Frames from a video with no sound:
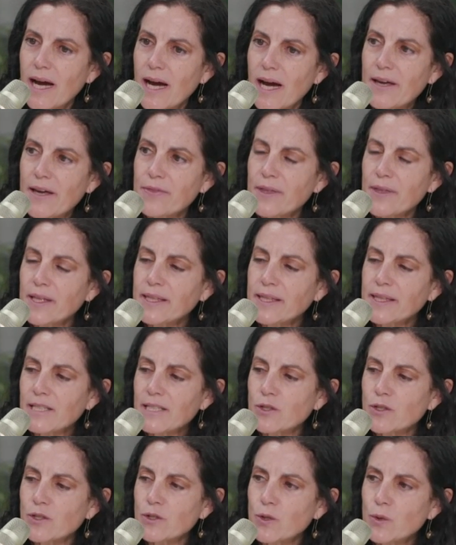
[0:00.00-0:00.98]
I think
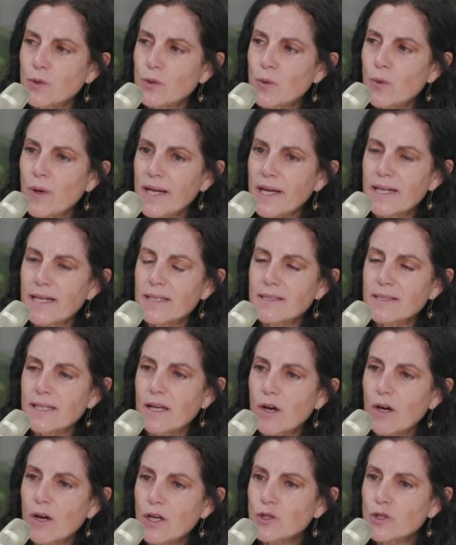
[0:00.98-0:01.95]
that Uruguay has a
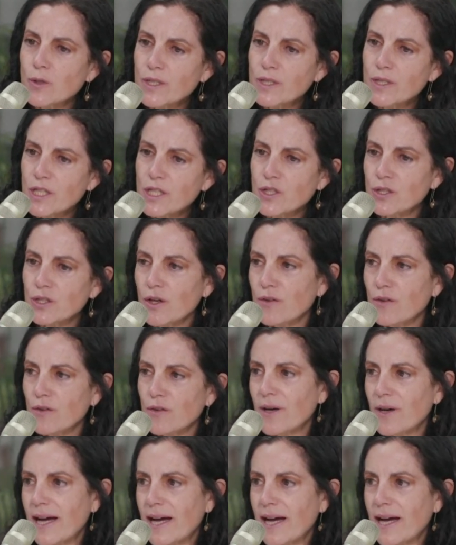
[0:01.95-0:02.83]
long tradition of